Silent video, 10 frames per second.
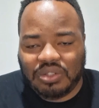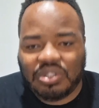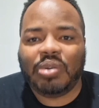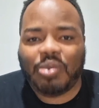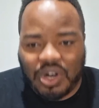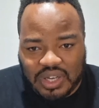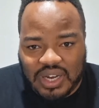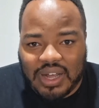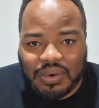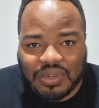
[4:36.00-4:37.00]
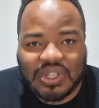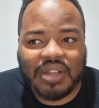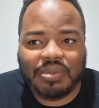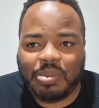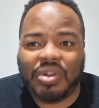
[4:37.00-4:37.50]
the market hours
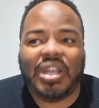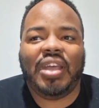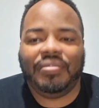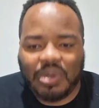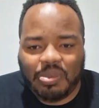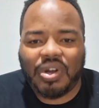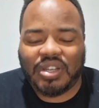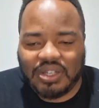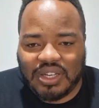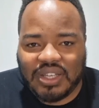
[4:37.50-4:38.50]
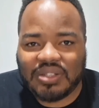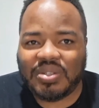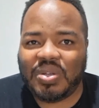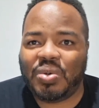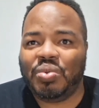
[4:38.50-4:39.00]
every market day.
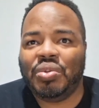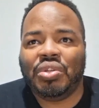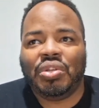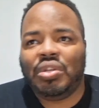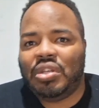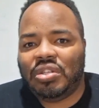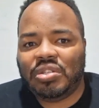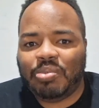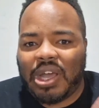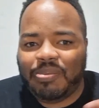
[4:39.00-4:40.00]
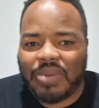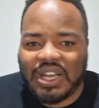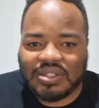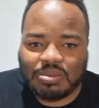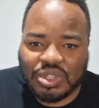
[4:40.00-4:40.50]
So you might
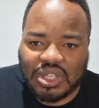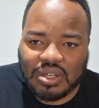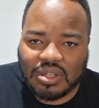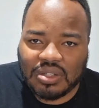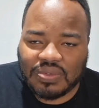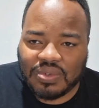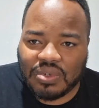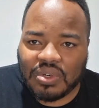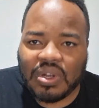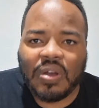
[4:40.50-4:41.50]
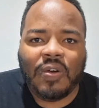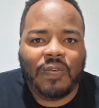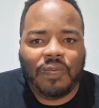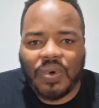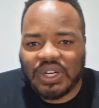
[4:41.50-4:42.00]
buy some shares for
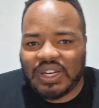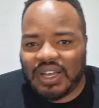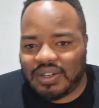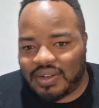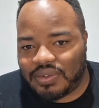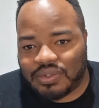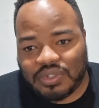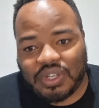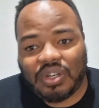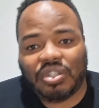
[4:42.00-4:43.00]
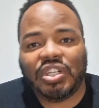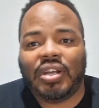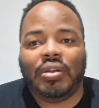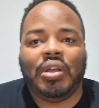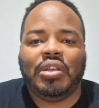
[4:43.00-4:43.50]
$49 a
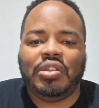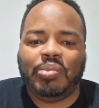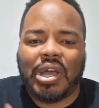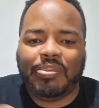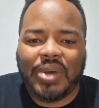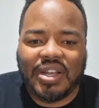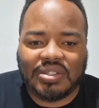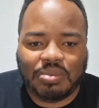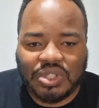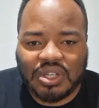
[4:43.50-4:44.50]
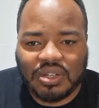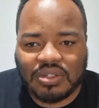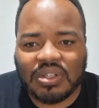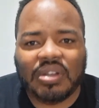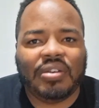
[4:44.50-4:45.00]
share. You might buy some
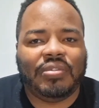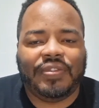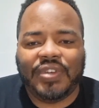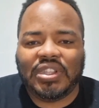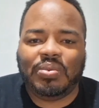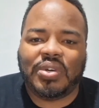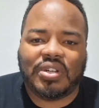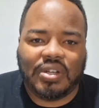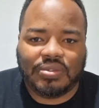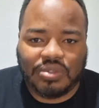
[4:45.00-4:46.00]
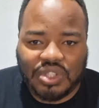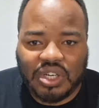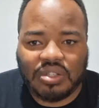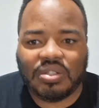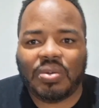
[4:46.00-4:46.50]
shares for $51 a
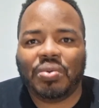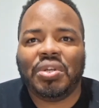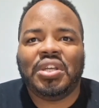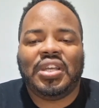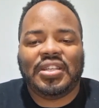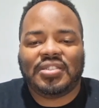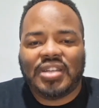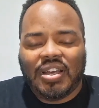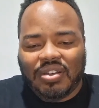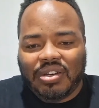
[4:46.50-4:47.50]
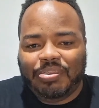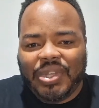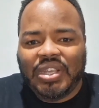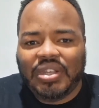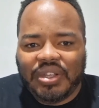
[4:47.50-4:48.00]
share. So it's not going to
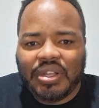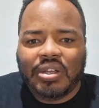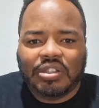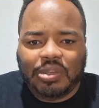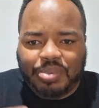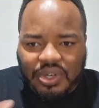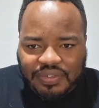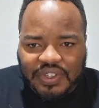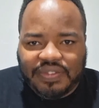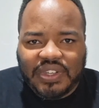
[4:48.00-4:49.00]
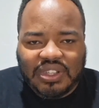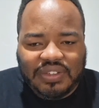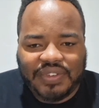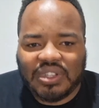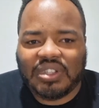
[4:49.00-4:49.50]
be the perfect
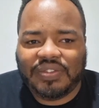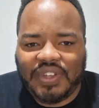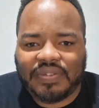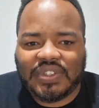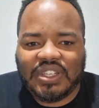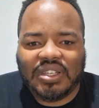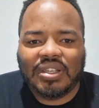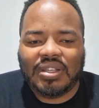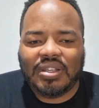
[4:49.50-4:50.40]
50-50-50.